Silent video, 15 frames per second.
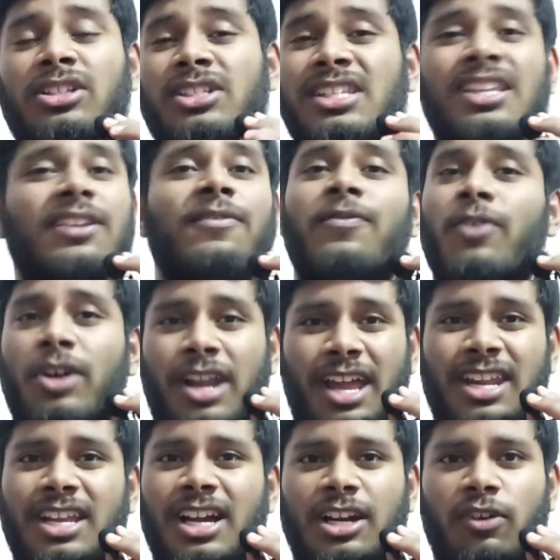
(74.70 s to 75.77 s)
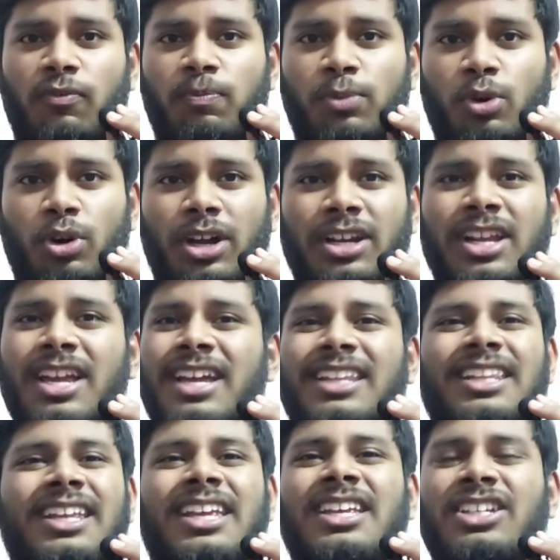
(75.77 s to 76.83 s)
see for any kind of product,
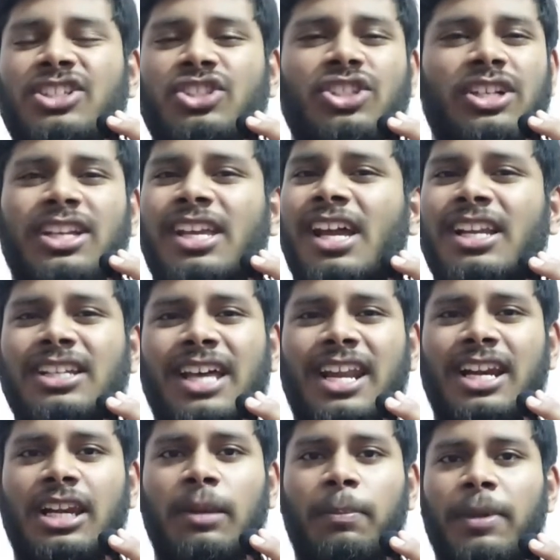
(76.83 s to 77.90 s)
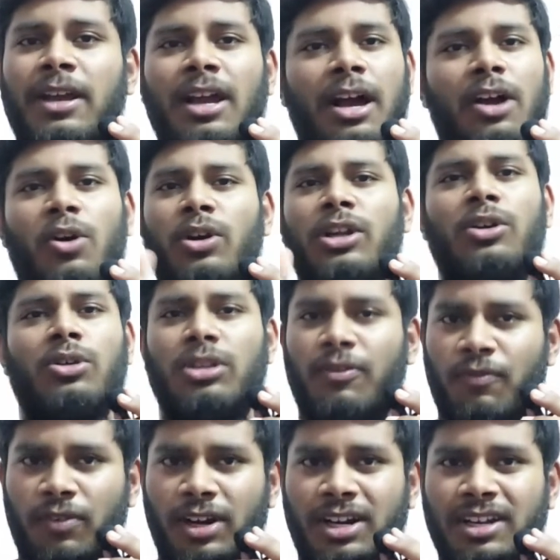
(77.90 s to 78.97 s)
she can directly pick according to
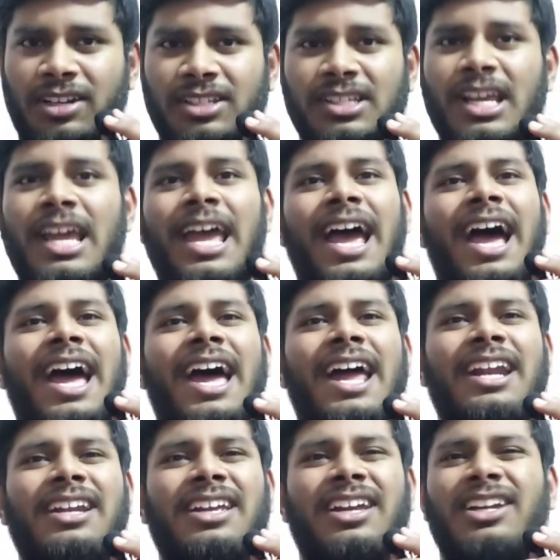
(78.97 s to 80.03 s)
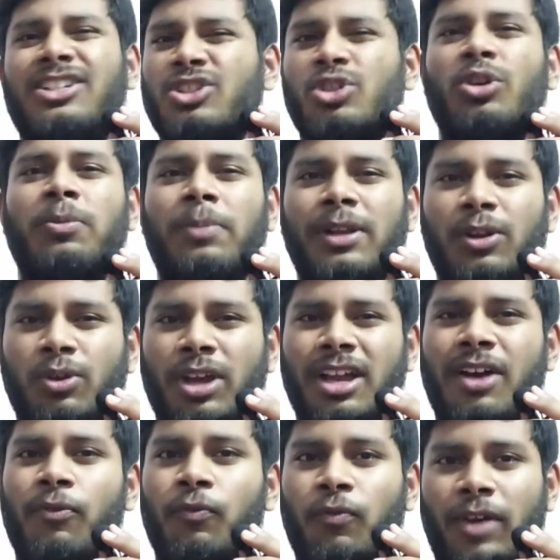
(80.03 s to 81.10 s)
the filters, and it should be
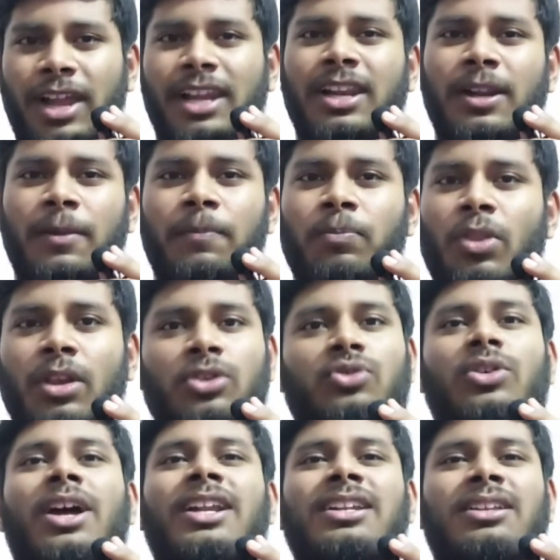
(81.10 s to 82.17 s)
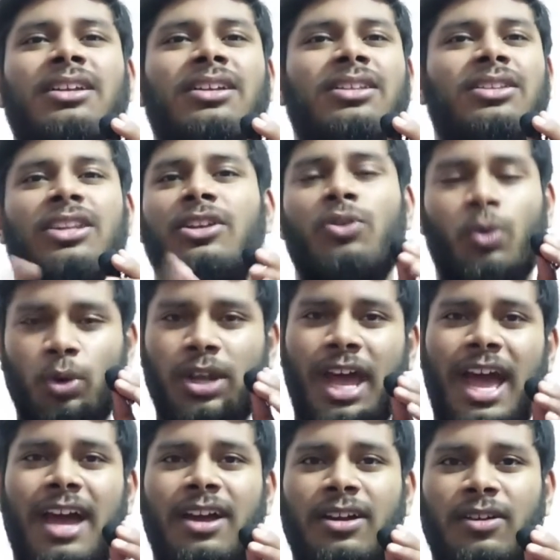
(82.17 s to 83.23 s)
looking up well so that they don't
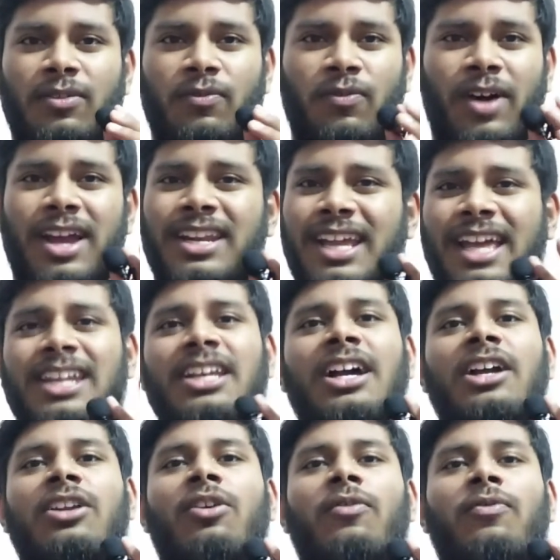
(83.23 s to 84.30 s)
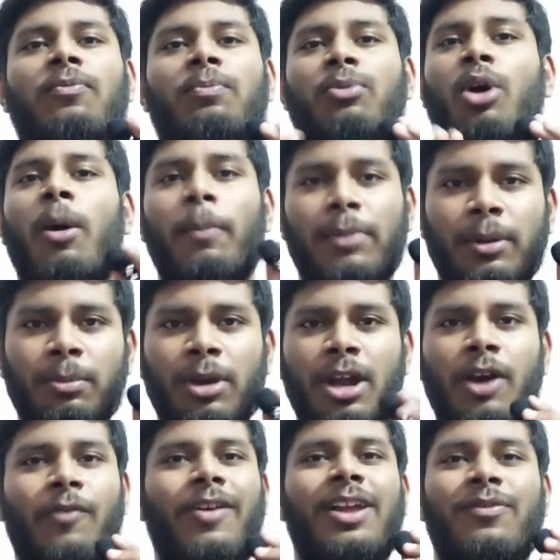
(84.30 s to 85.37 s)
find any kind of problem
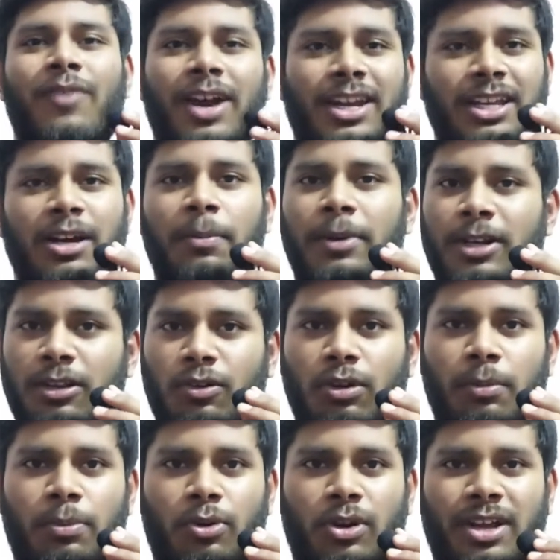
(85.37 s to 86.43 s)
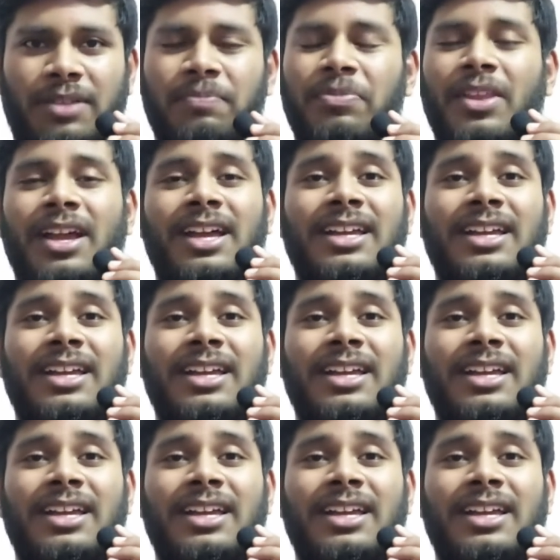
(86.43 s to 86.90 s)
while finding a particular product.